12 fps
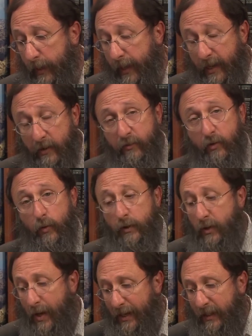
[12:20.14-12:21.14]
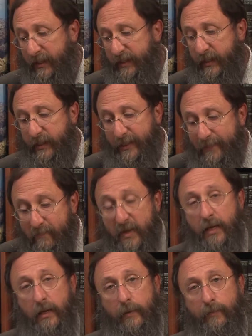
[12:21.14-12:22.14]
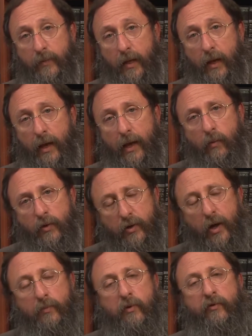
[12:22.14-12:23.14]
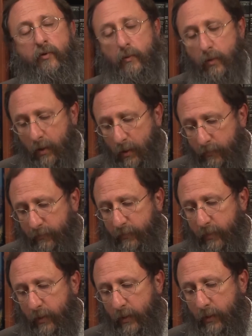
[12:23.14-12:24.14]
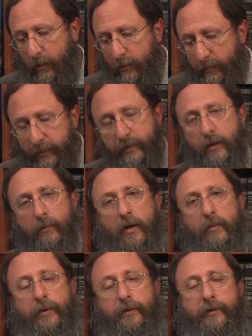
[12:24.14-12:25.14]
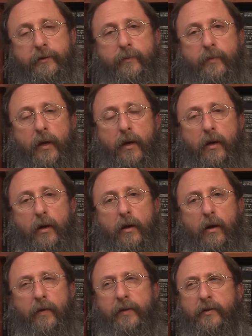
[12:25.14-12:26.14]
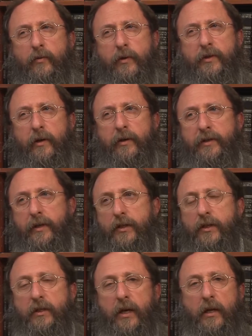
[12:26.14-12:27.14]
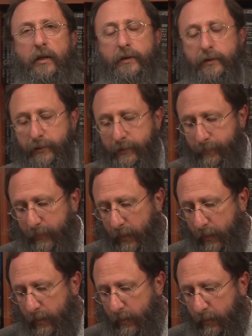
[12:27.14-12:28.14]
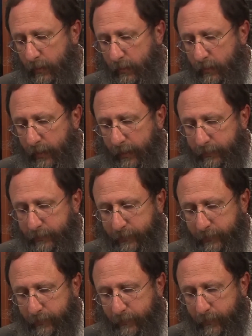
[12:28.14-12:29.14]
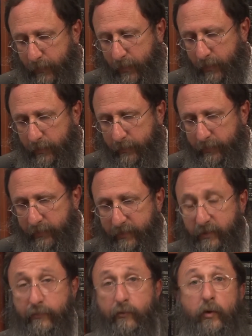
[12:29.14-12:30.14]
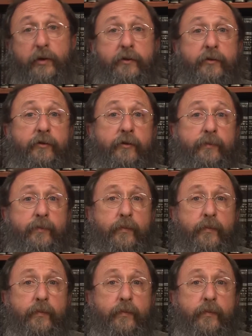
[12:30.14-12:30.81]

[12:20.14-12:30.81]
"And if you will not listen to me and will not perform all of these commandments," on these words our sages tell us that there is a voice,